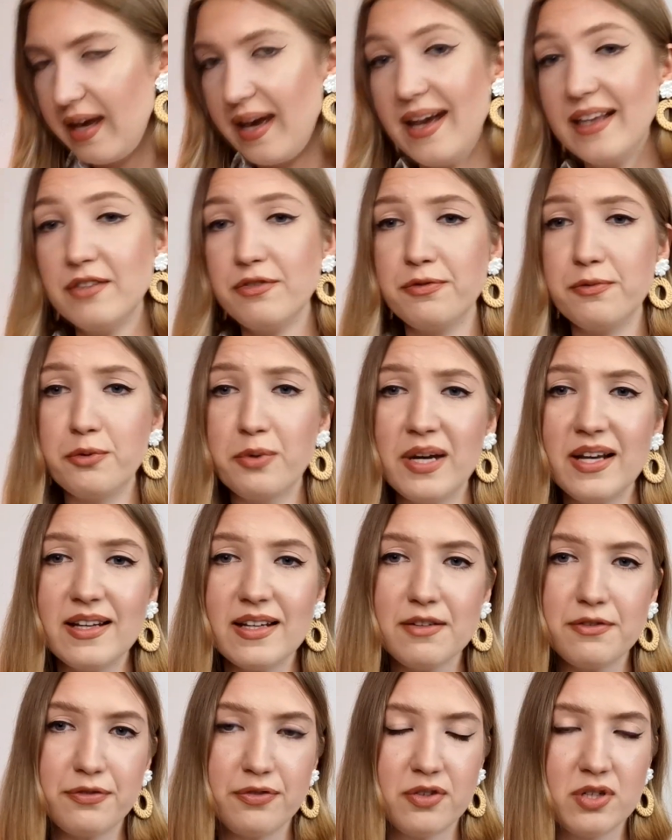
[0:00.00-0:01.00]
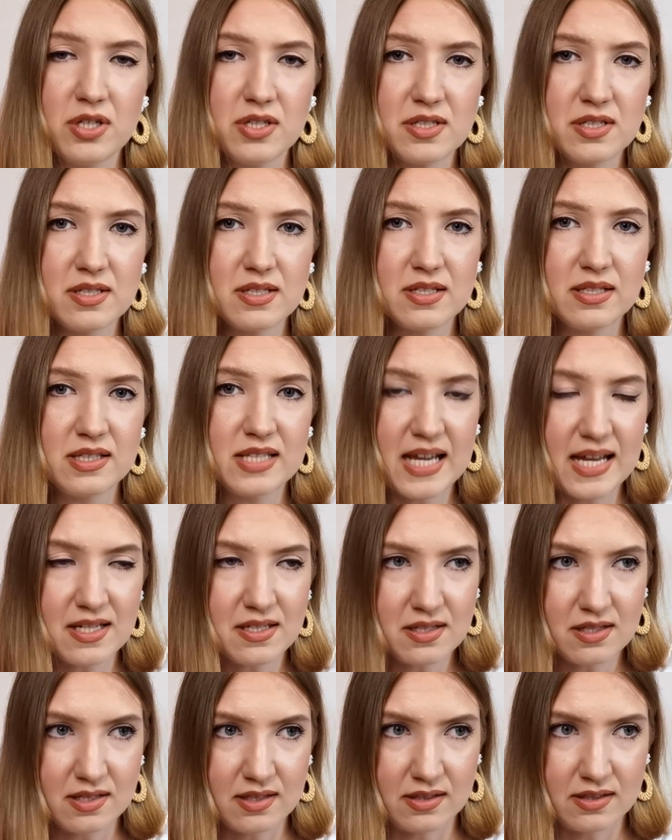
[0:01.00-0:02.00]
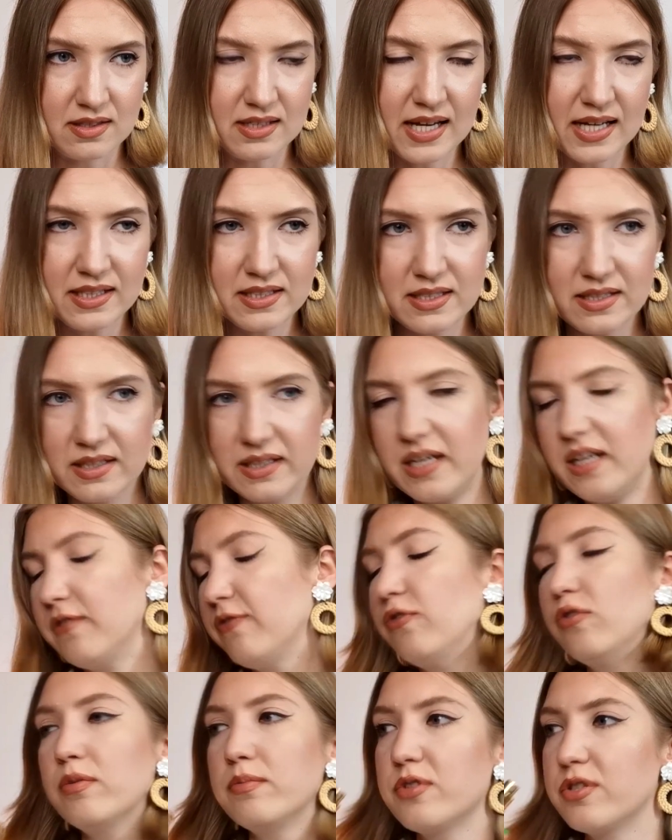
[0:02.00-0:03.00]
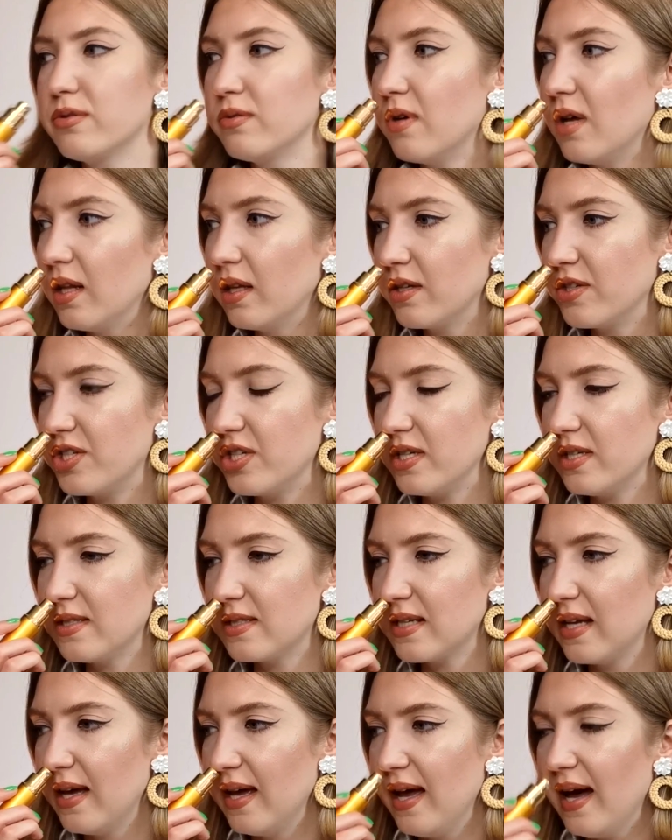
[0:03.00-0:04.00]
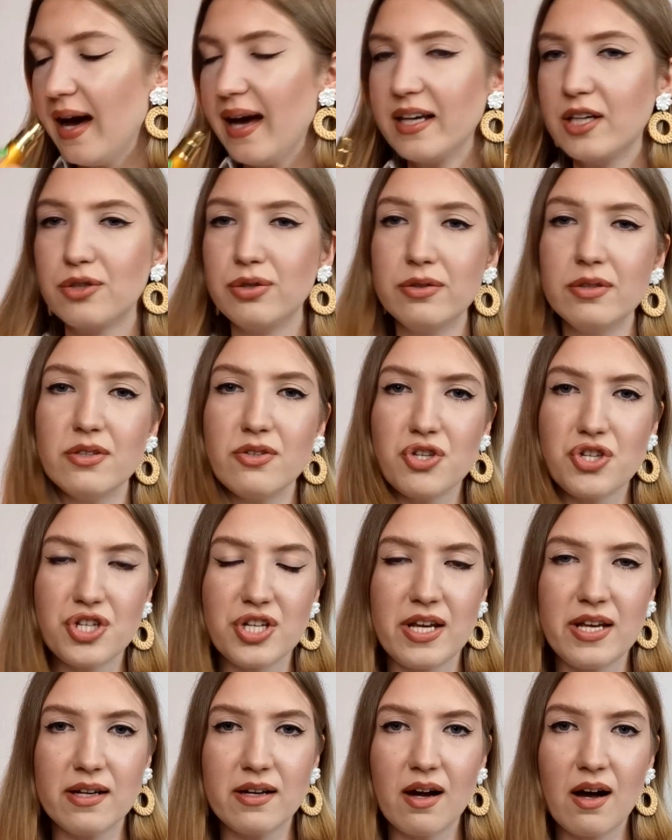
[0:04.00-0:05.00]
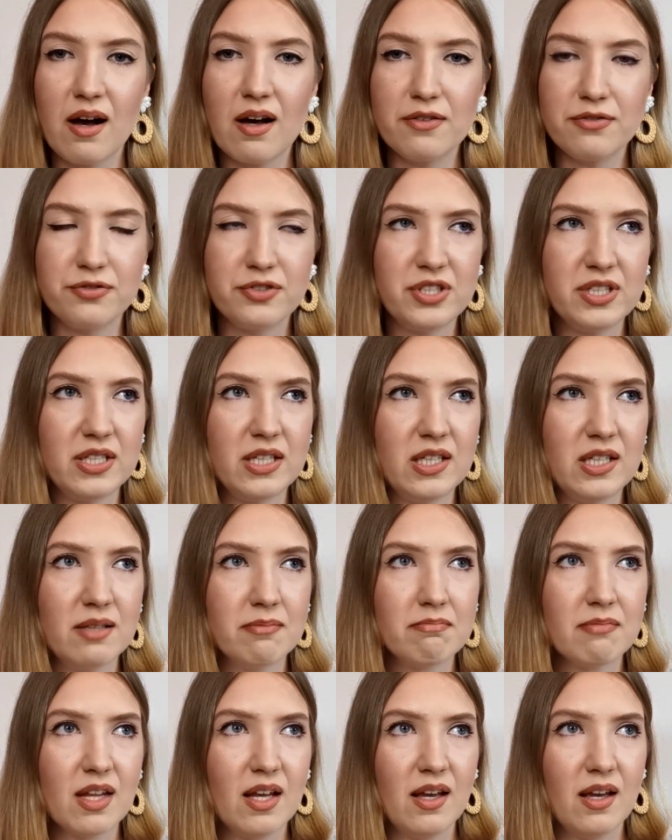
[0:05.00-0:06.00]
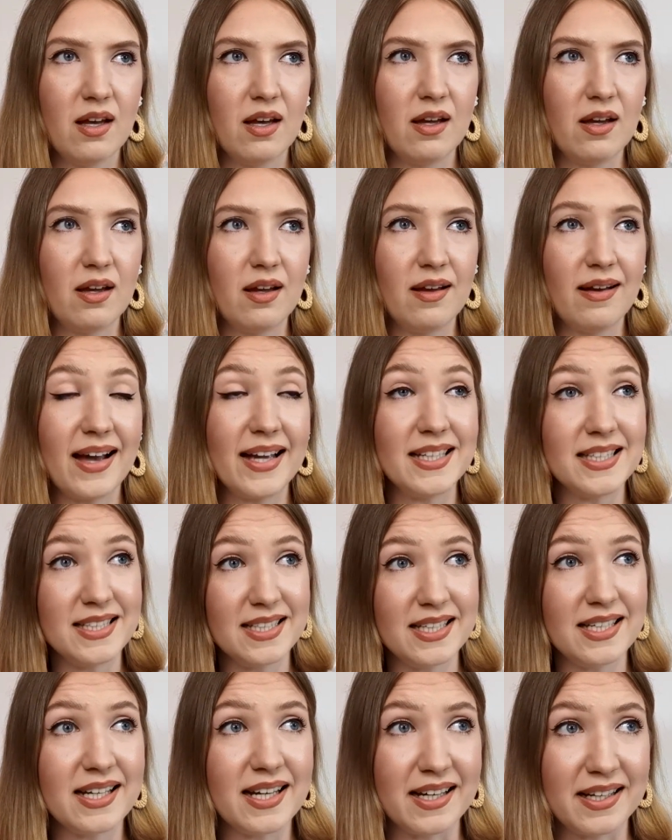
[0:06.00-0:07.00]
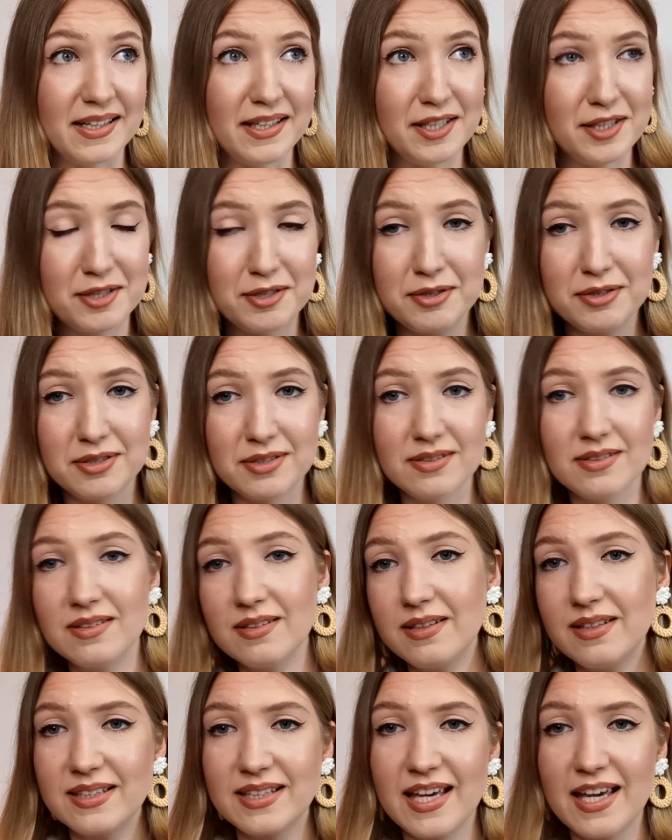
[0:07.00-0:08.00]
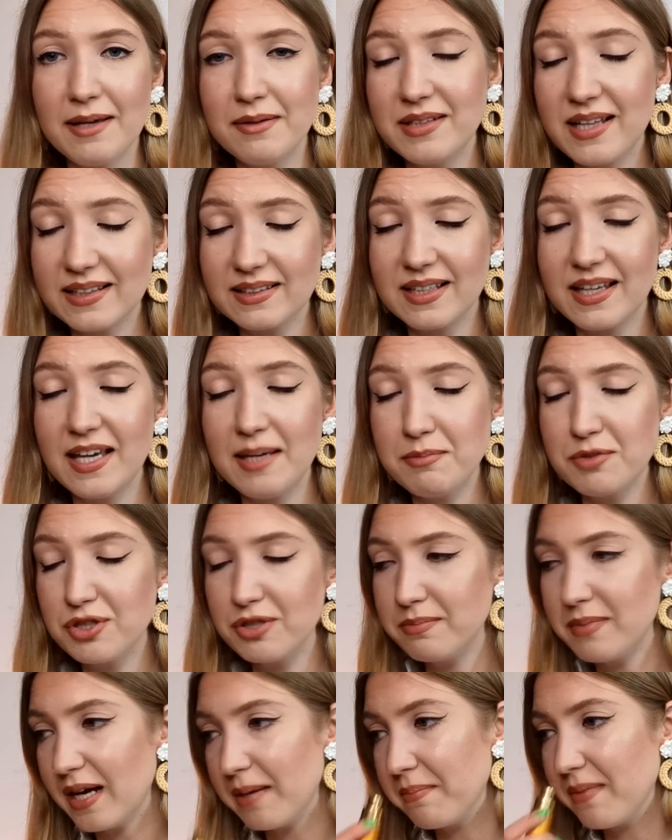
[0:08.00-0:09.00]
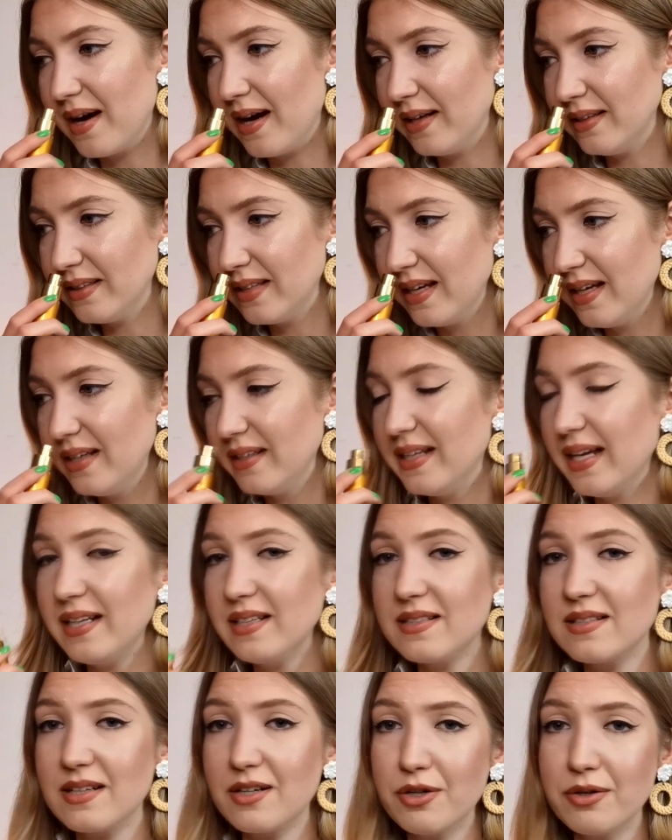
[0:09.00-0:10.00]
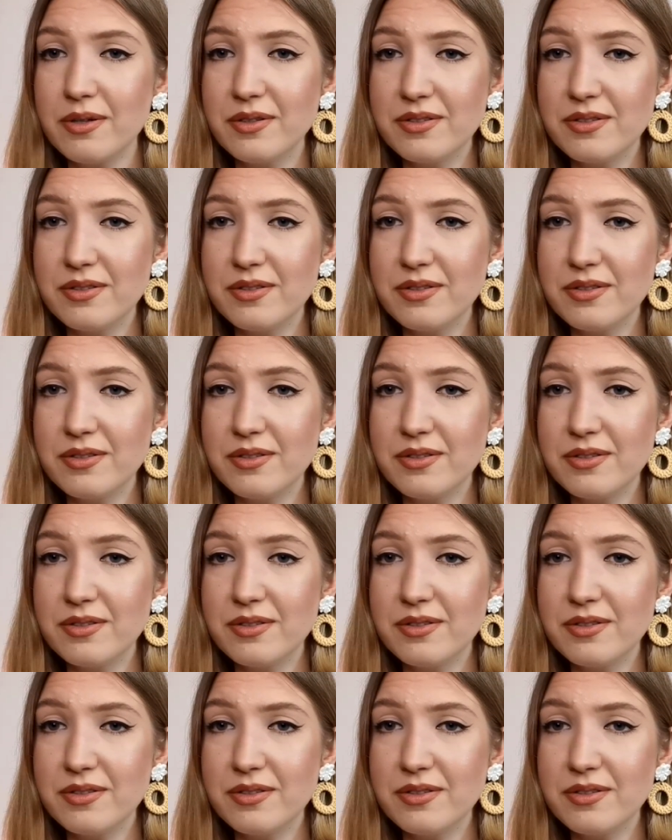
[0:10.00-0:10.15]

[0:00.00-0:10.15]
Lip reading: And when I first tested Nightingale from Zoologist, I couldn't shake off the idea that came to my mind that is